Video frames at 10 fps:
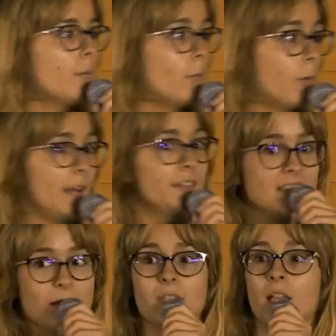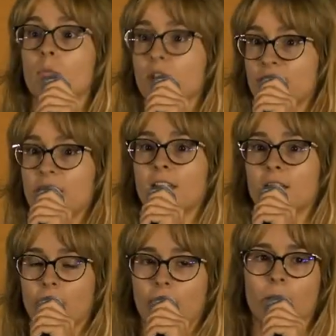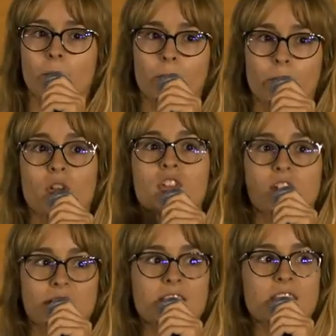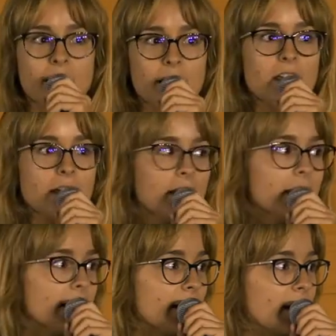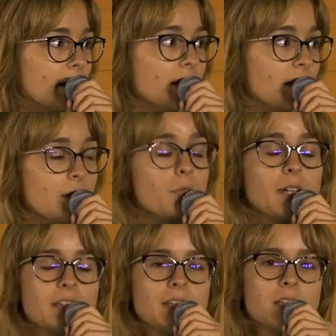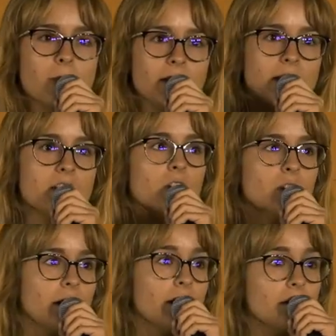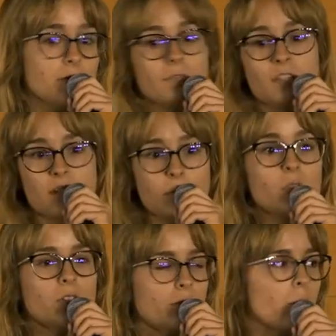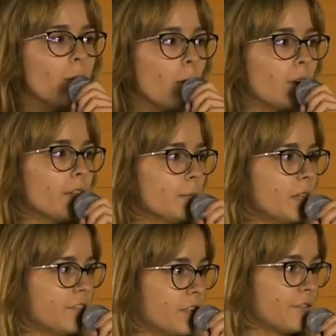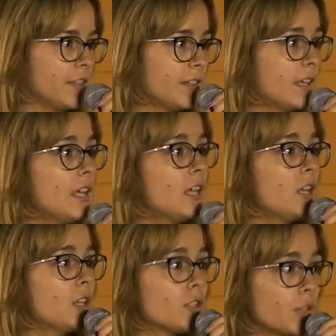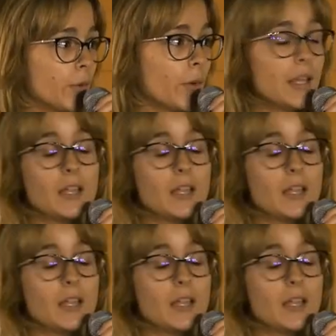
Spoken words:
Well, at the same time, we see that production is still, it increases, but it's not distributed to everyone, the benefits of it. So,